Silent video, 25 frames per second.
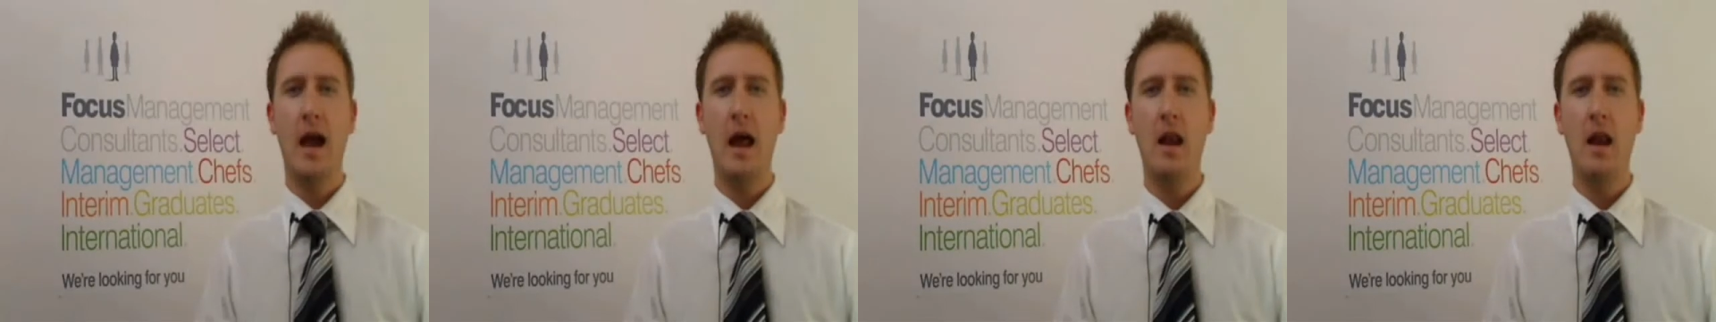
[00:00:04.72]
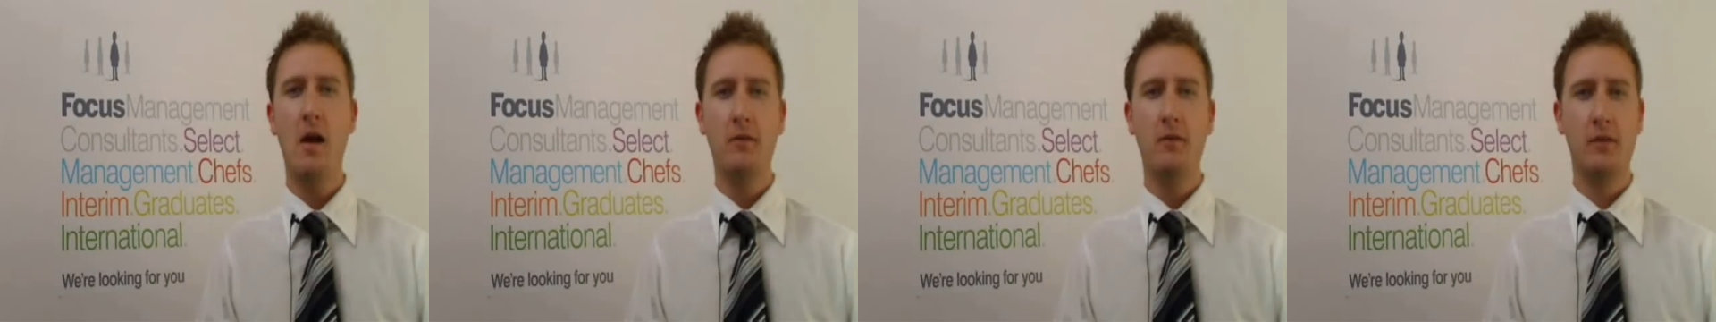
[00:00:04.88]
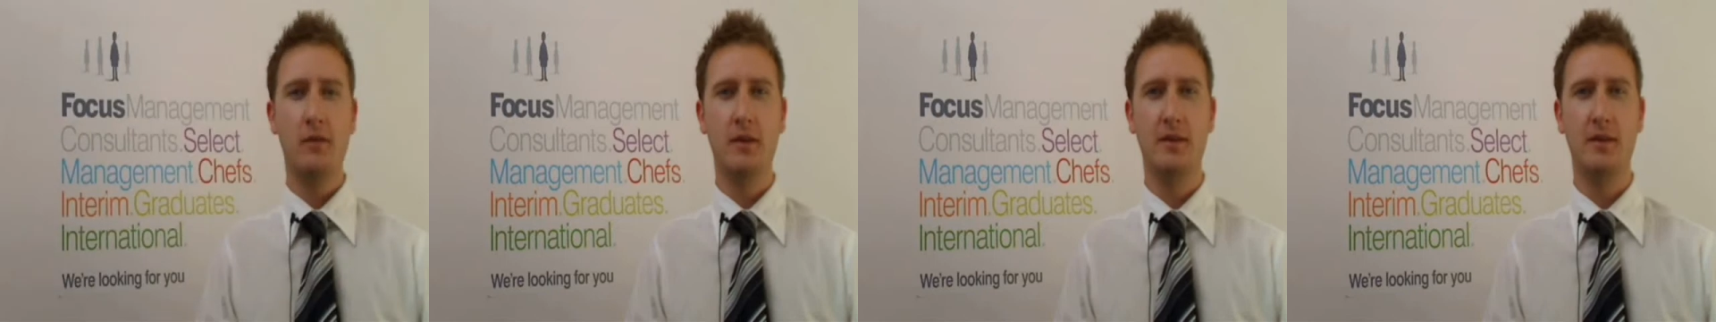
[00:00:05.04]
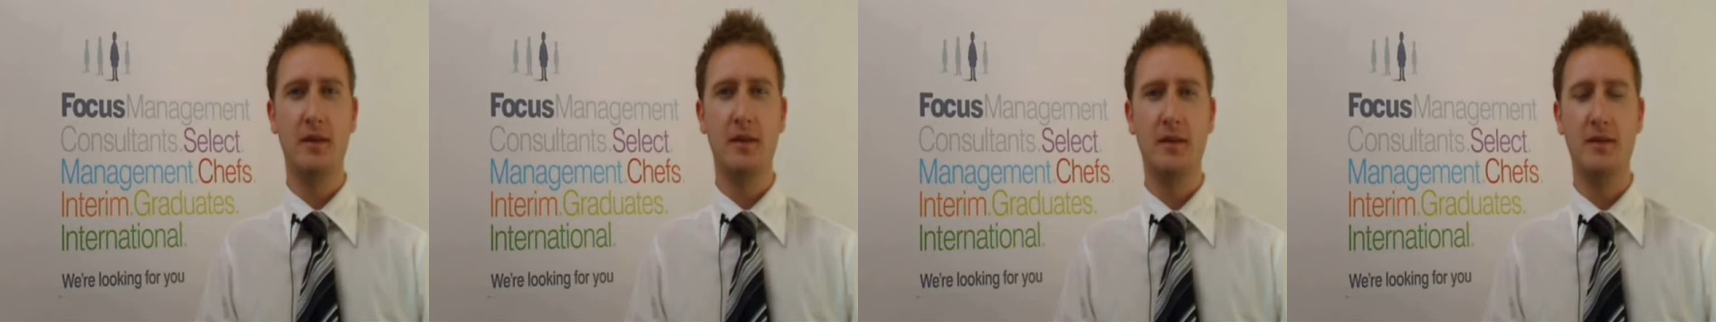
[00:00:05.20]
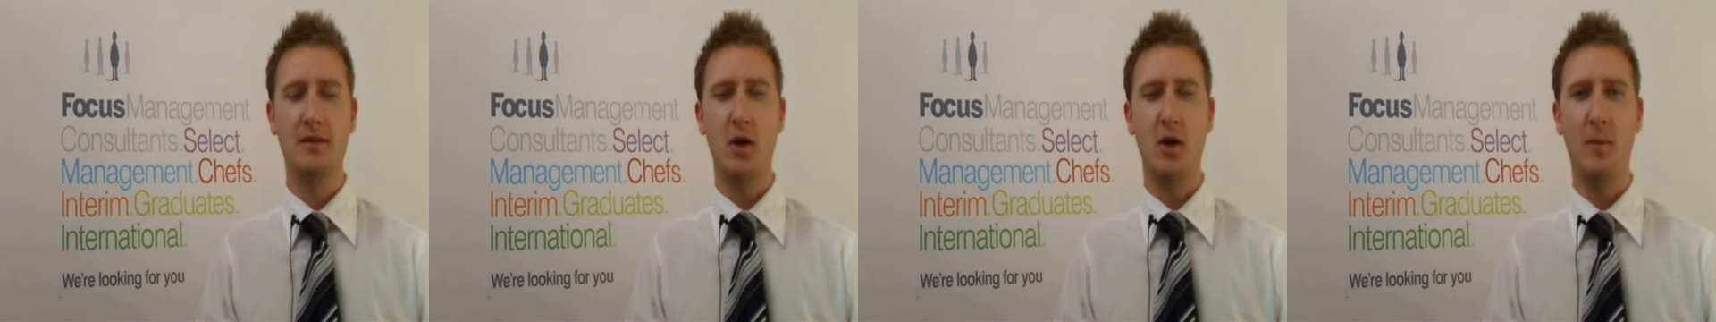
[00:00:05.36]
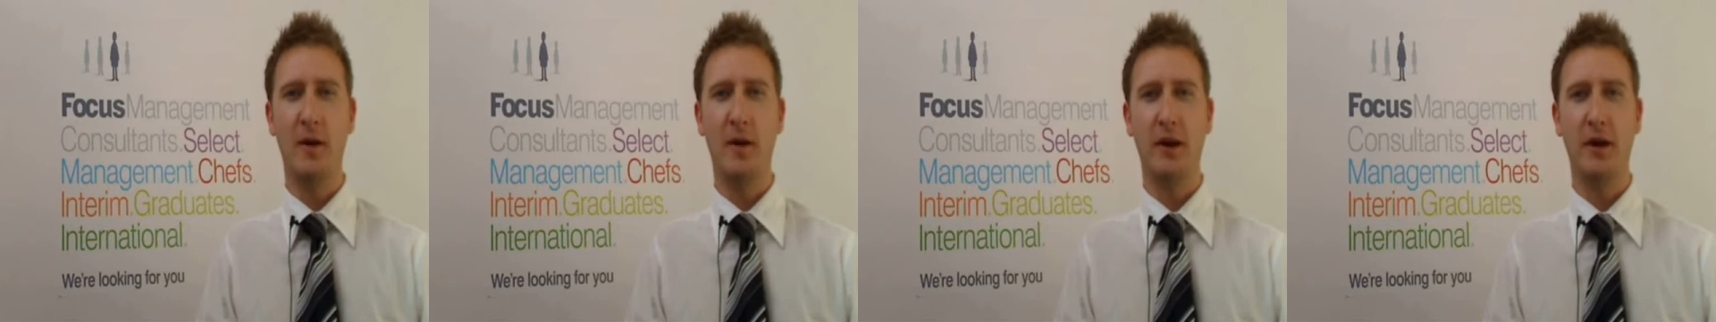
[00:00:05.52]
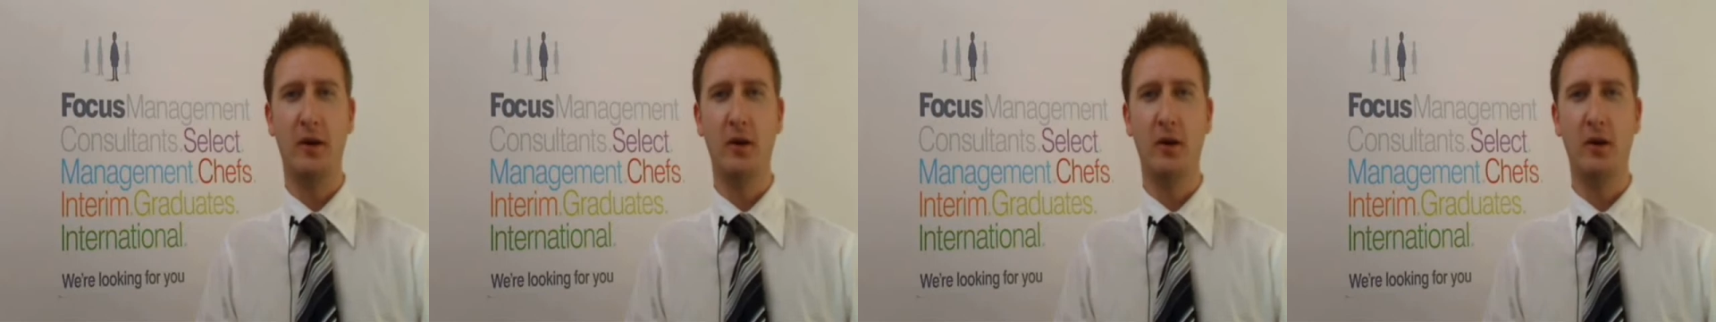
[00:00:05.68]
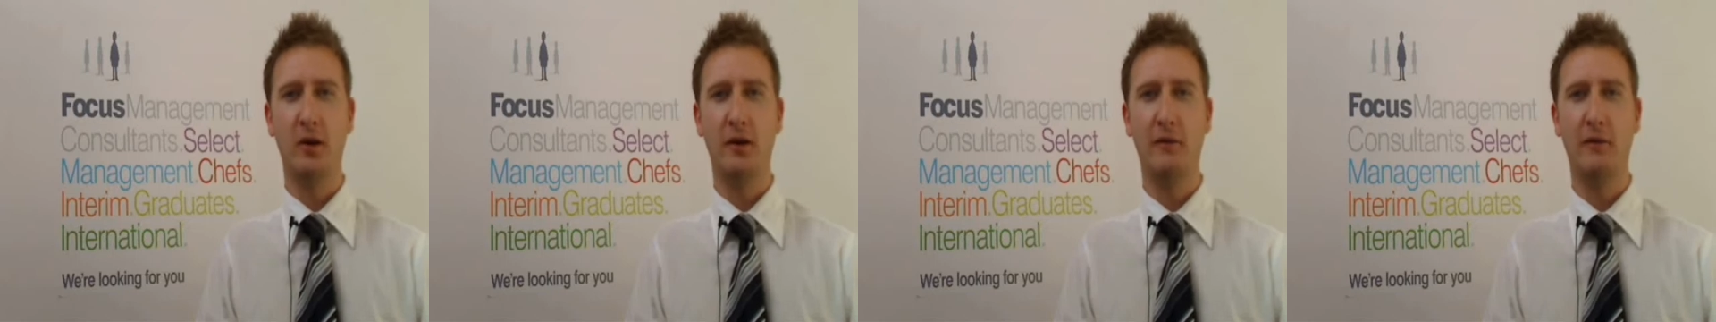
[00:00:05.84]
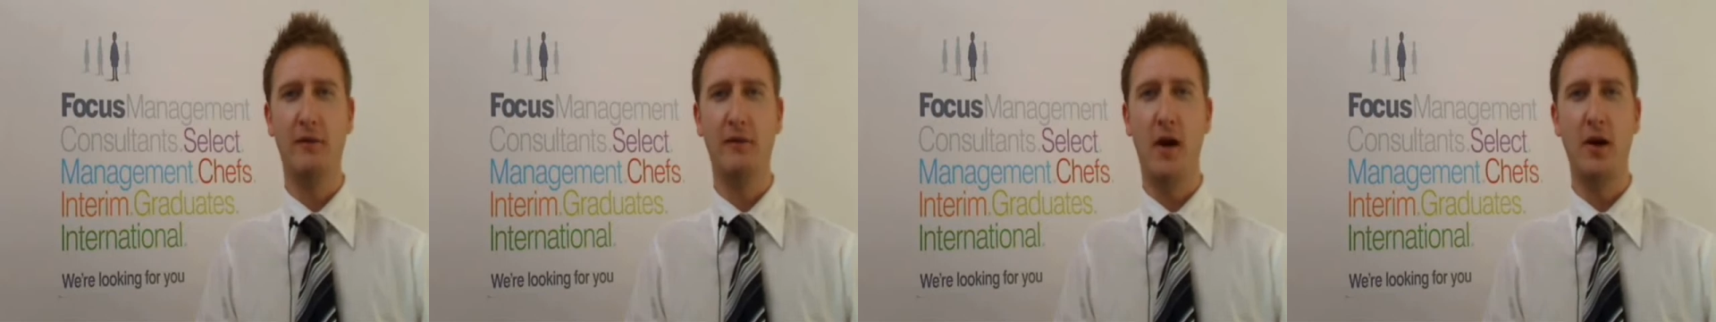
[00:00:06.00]
Hello, this is Dominic
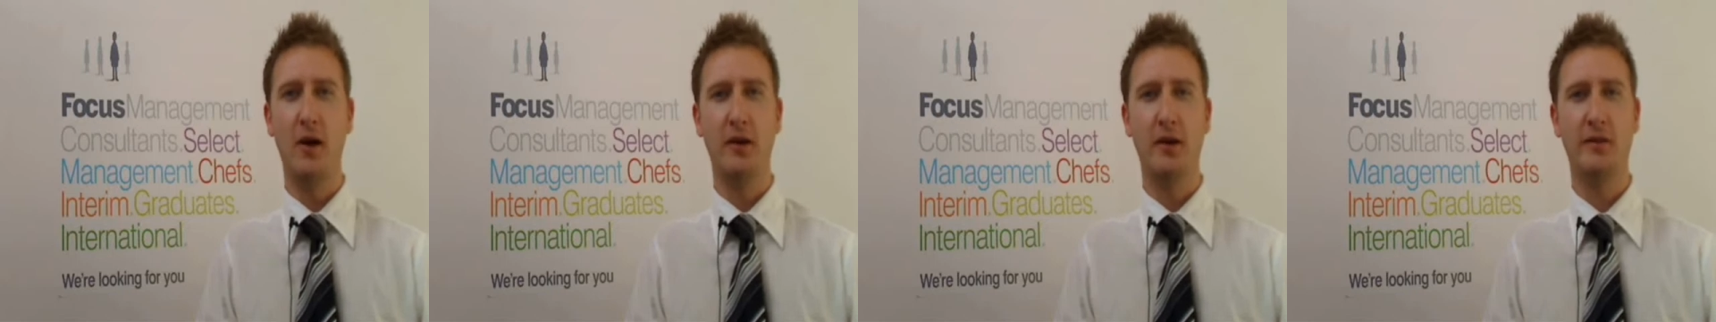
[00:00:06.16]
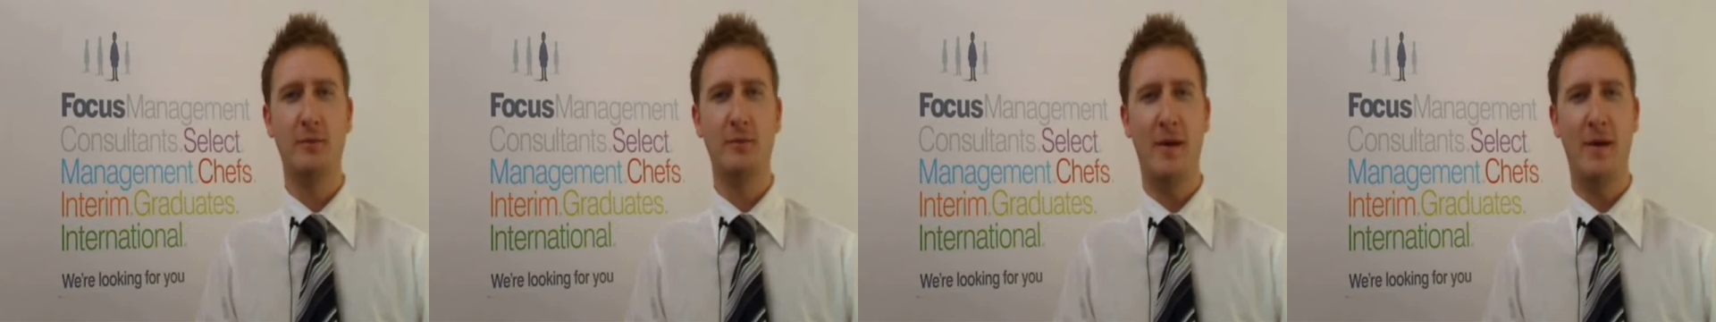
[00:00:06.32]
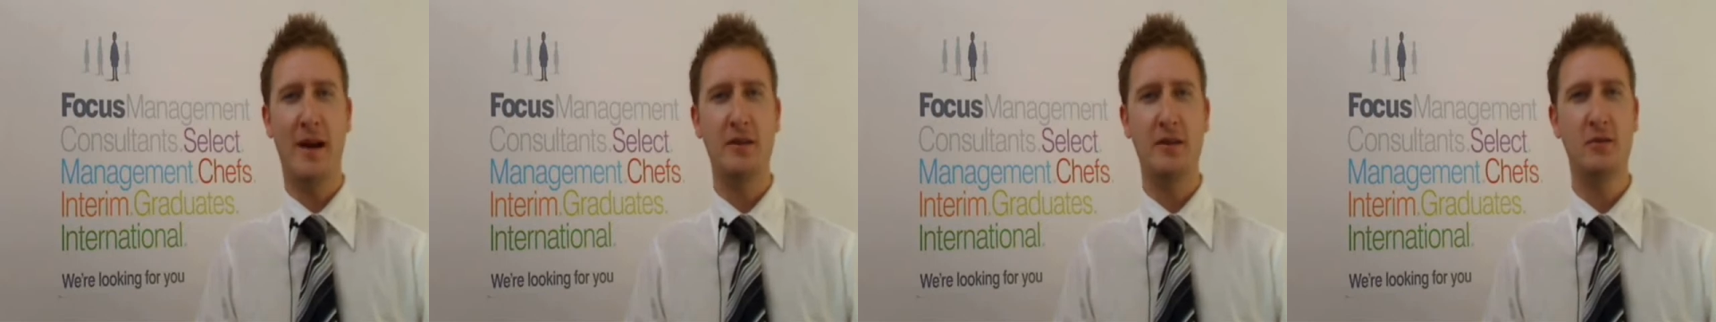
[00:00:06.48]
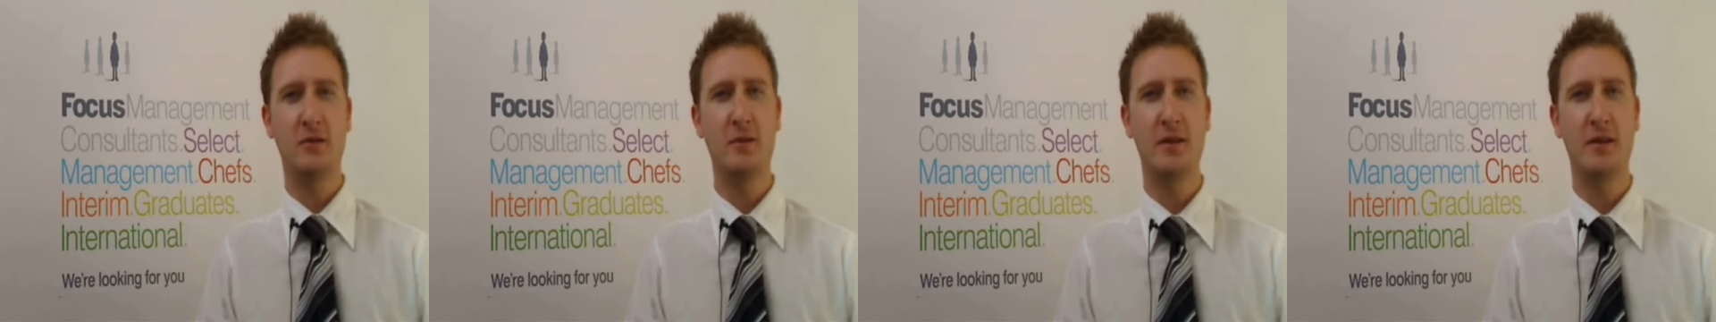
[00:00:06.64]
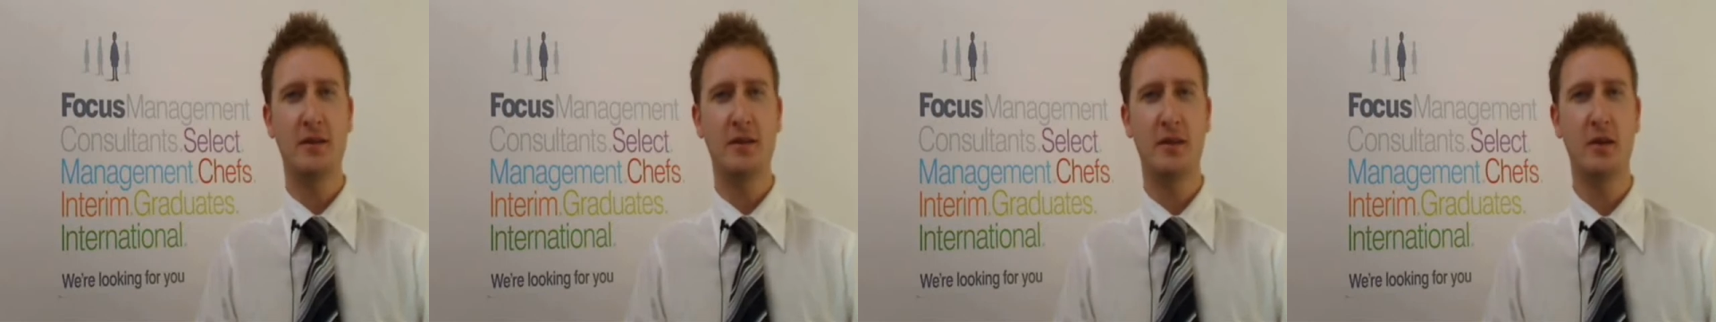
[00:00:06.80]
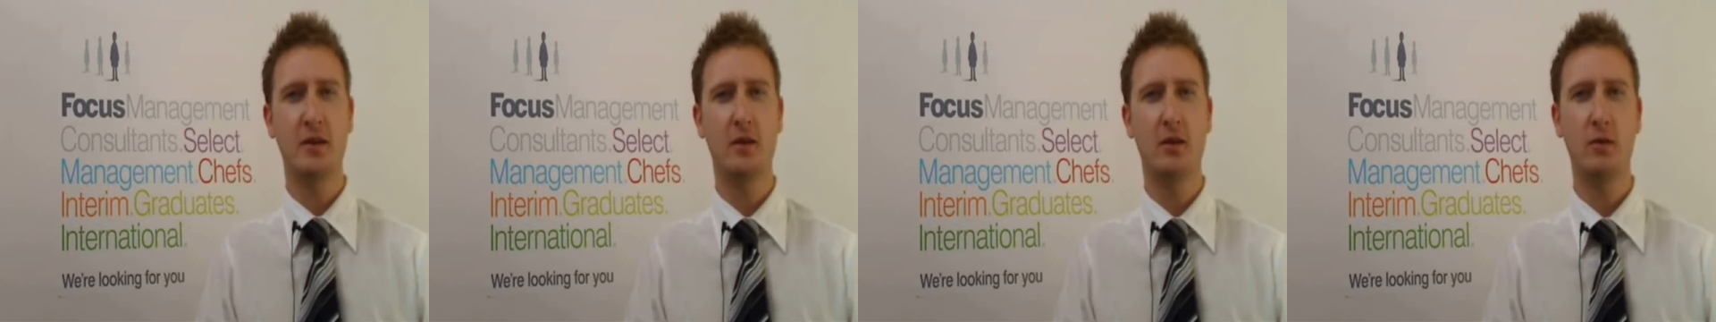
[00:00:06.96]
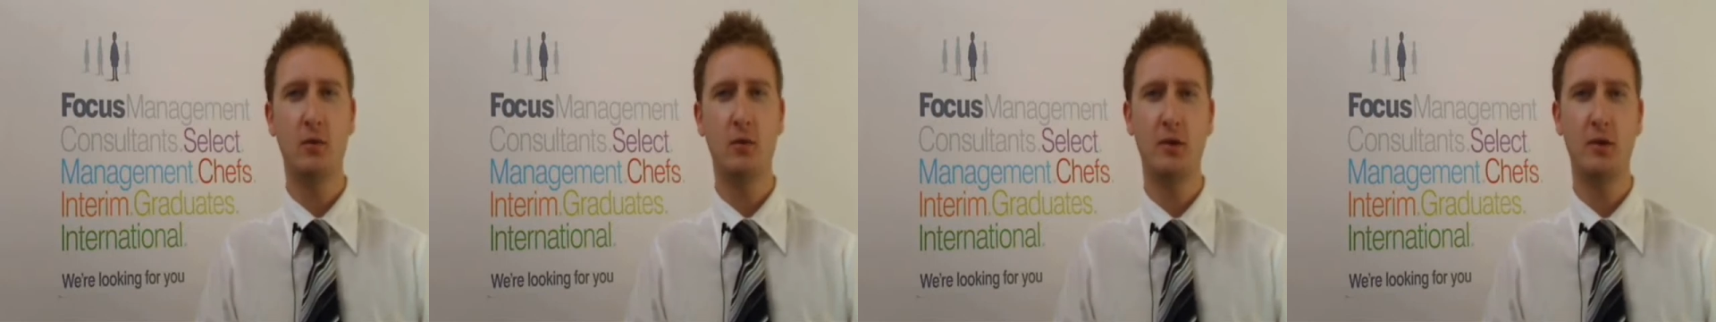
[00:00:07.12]
Cook at Focus Management.